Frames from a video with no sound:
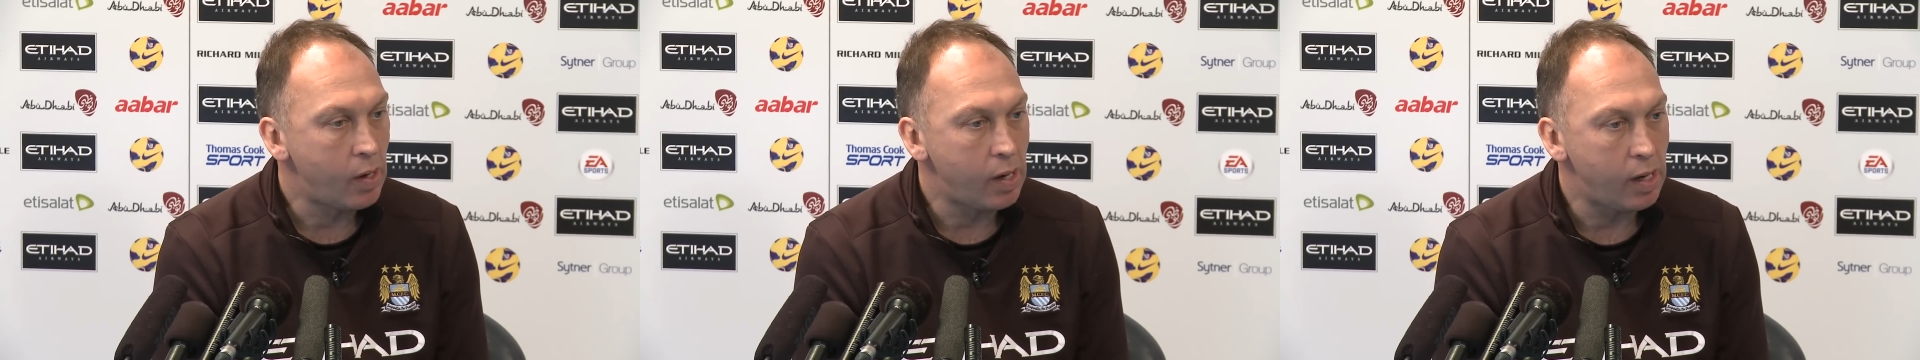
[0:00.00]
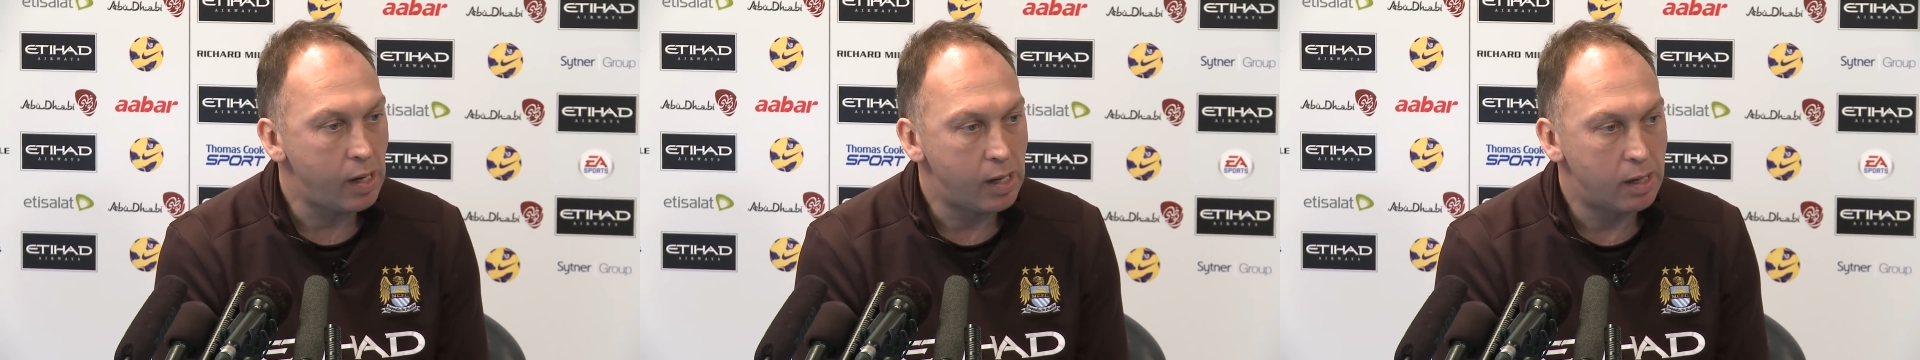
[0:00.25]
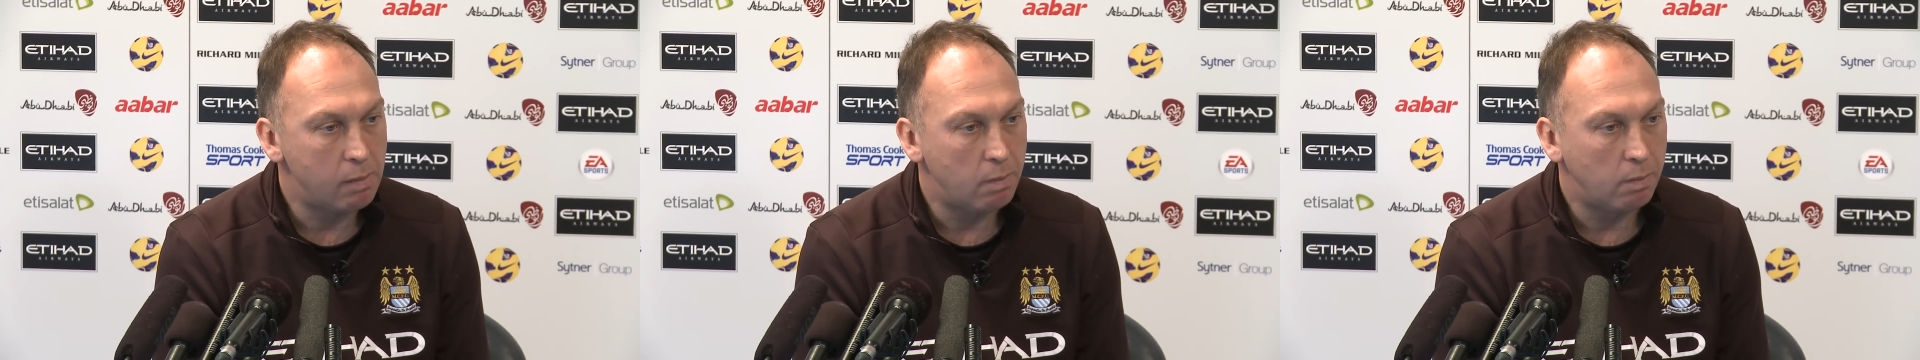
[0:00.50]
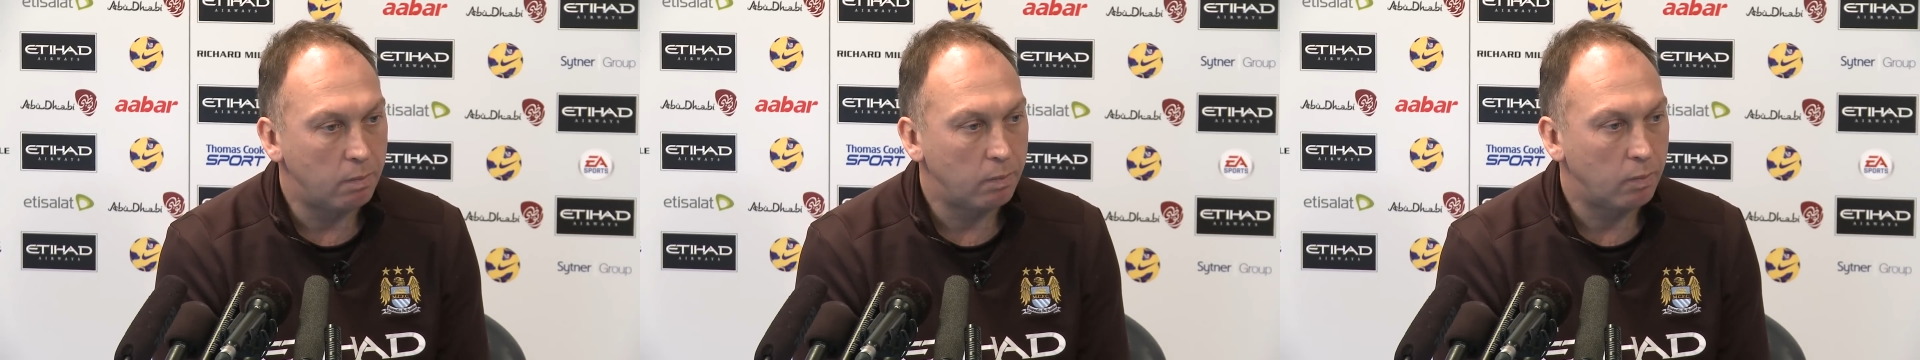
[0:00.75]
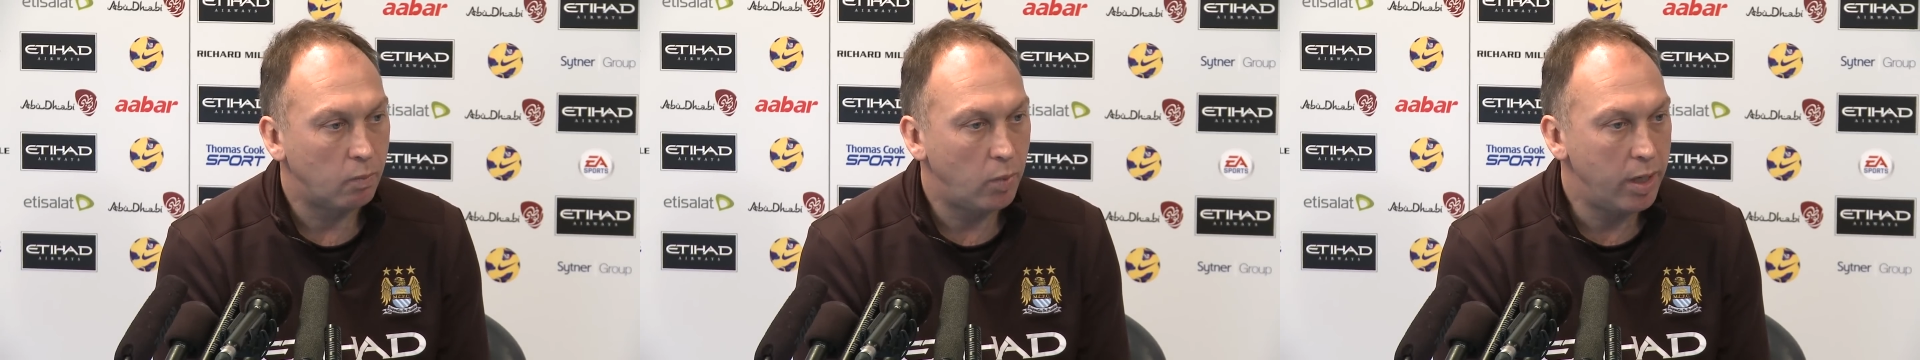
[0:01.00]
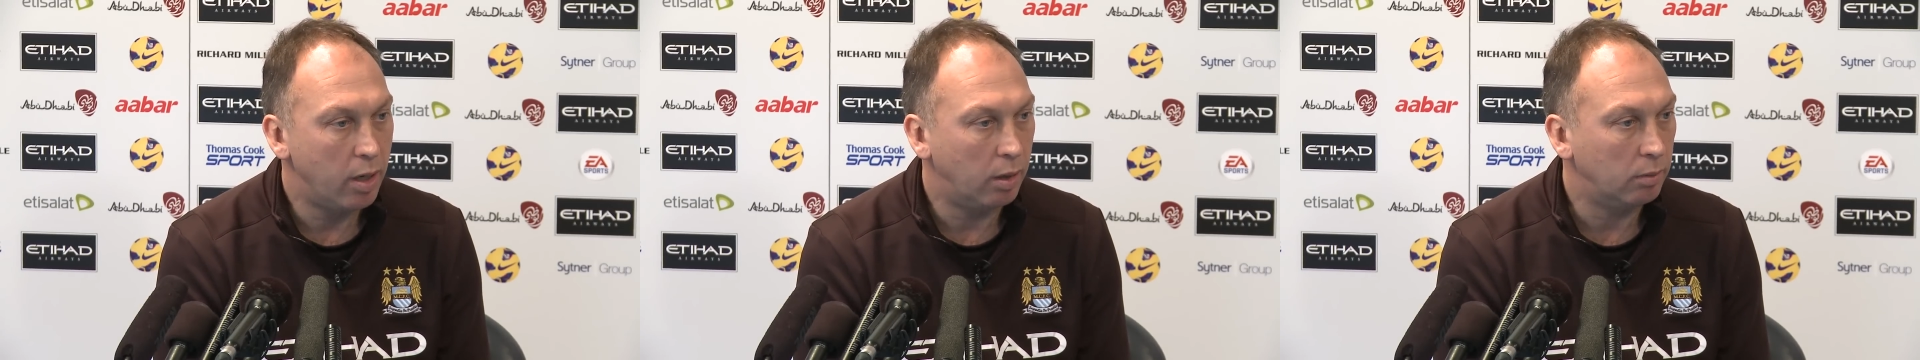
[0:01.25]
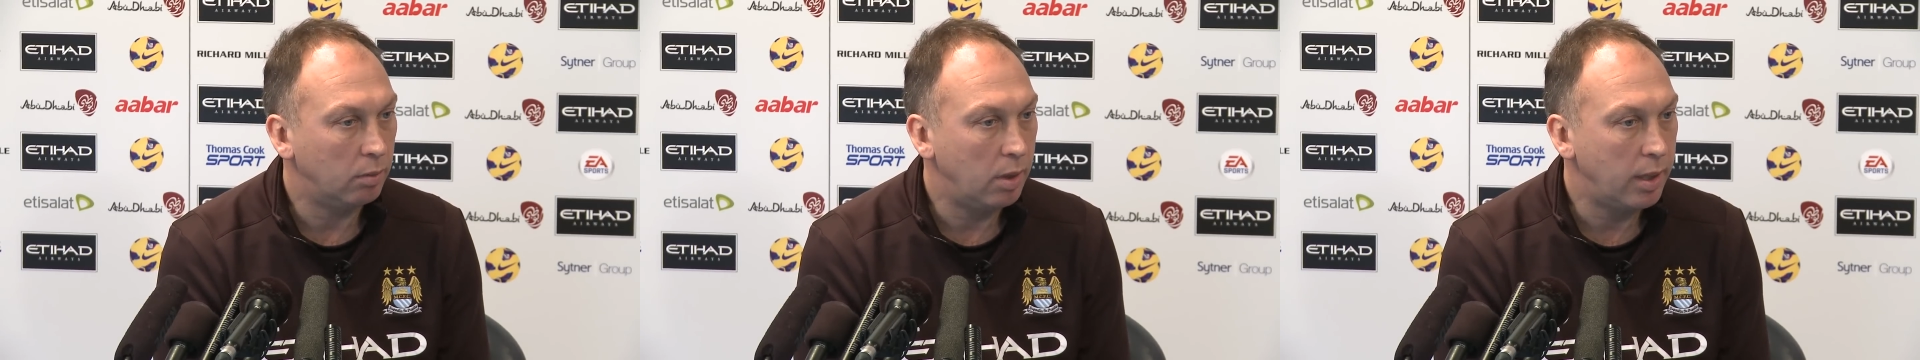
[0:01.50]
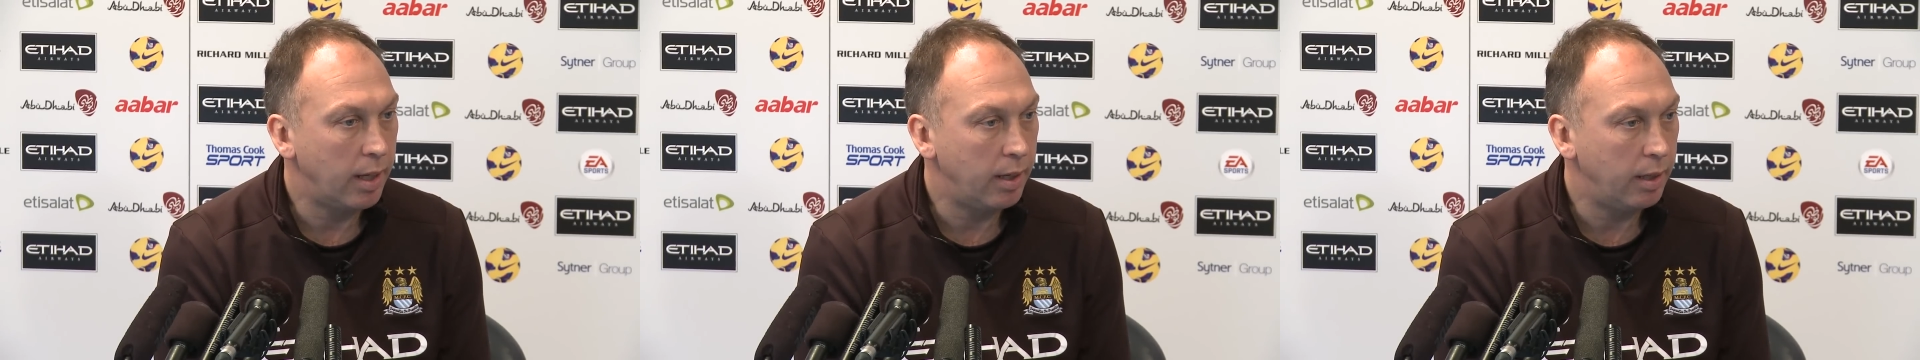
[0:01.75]
Um, we're not.
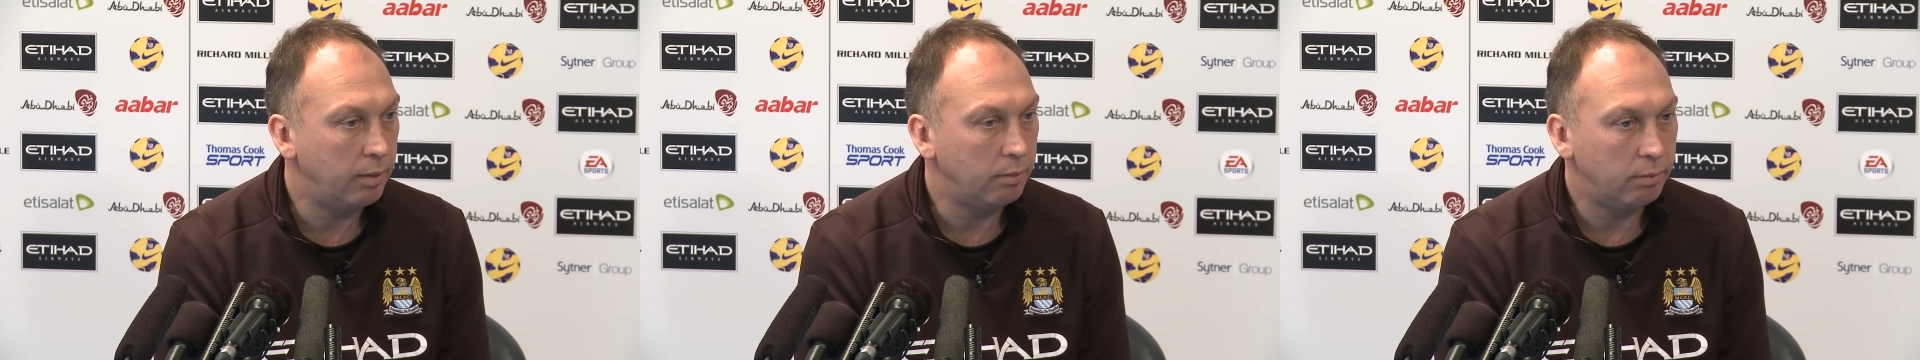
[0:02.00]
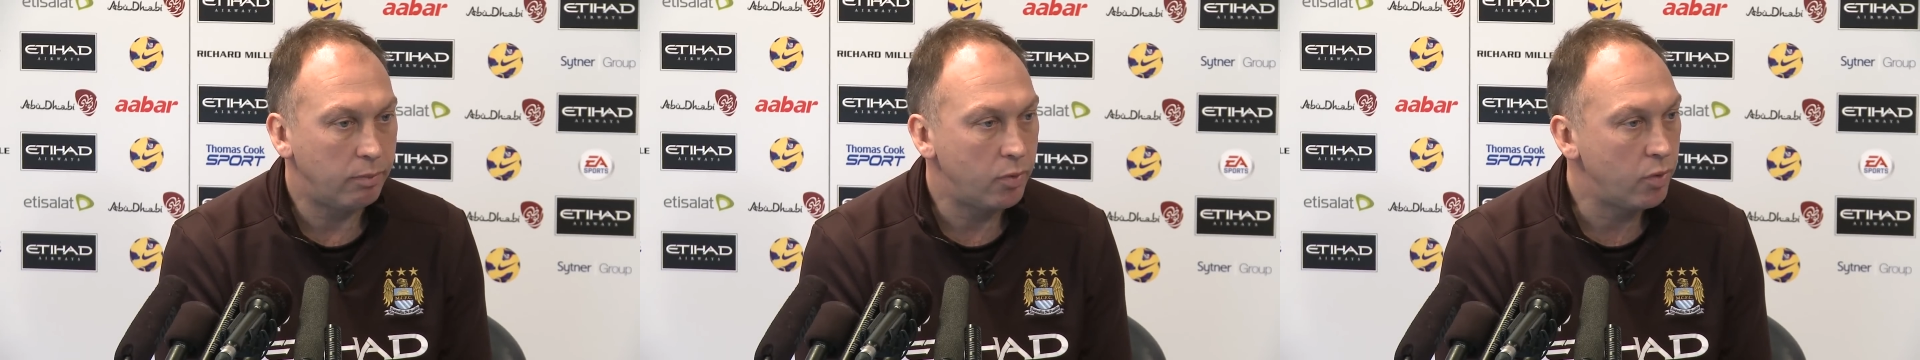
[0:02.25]
We're getting